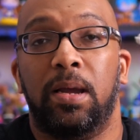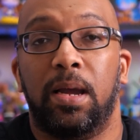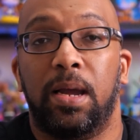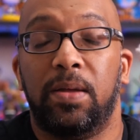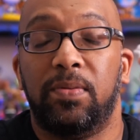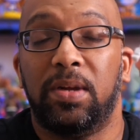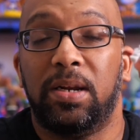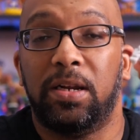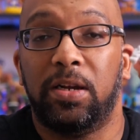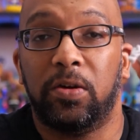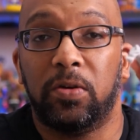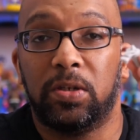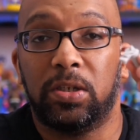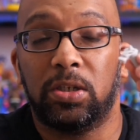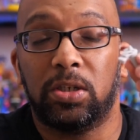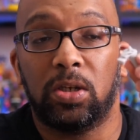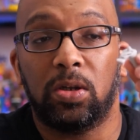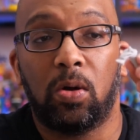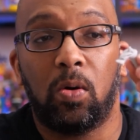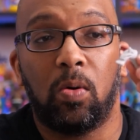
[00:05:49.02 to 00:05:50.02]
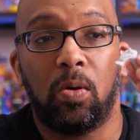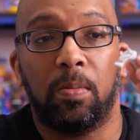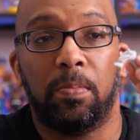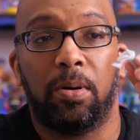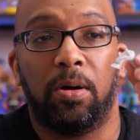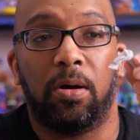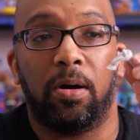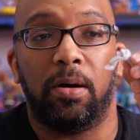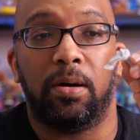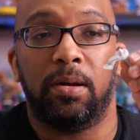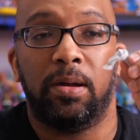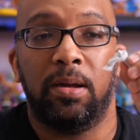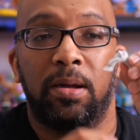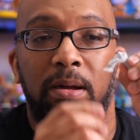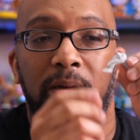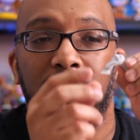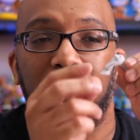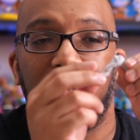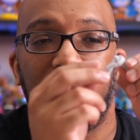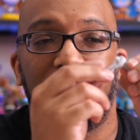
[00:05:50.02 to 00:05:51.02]
And then here's his lower part.
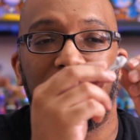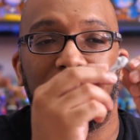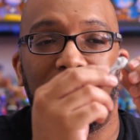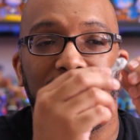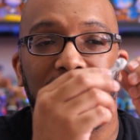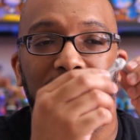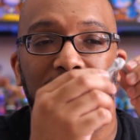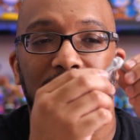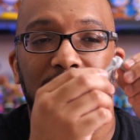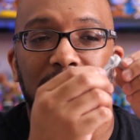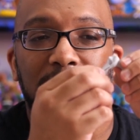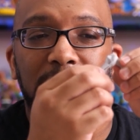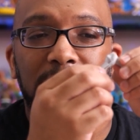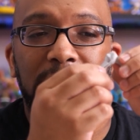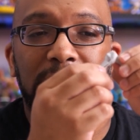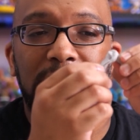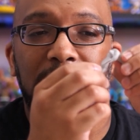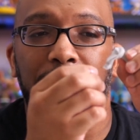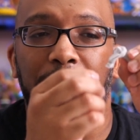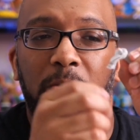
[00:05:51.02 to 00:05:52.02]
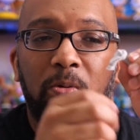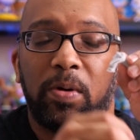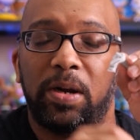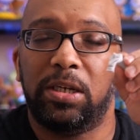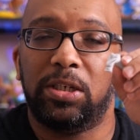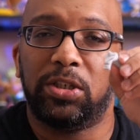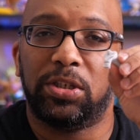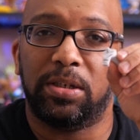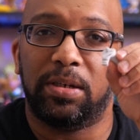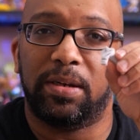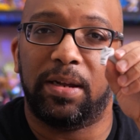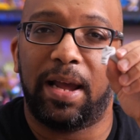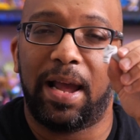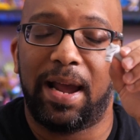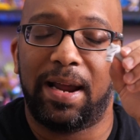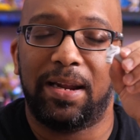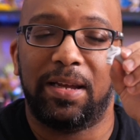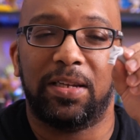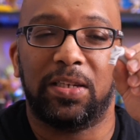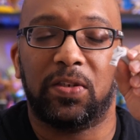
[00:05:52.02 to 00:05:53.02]
He's got this separation
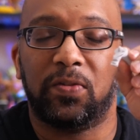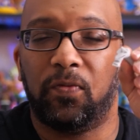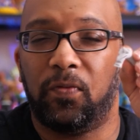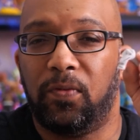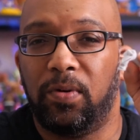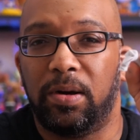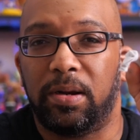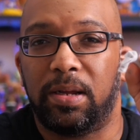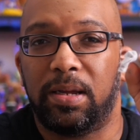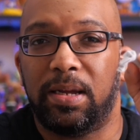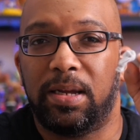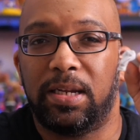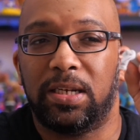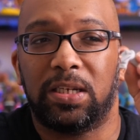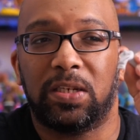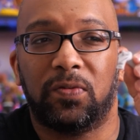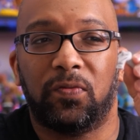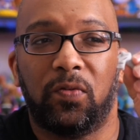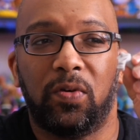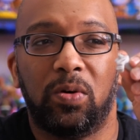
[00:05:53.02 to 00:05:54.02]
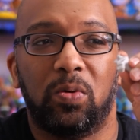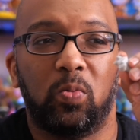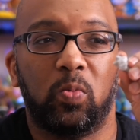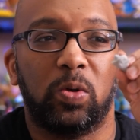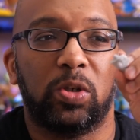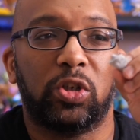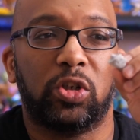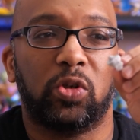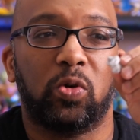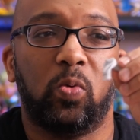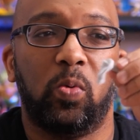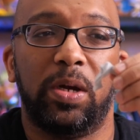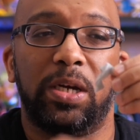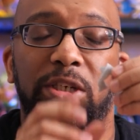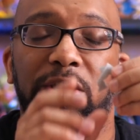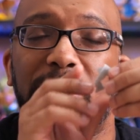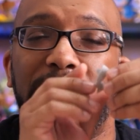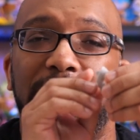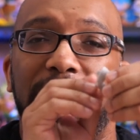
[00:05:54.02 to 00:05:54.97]
at his foot, and his foot was squished,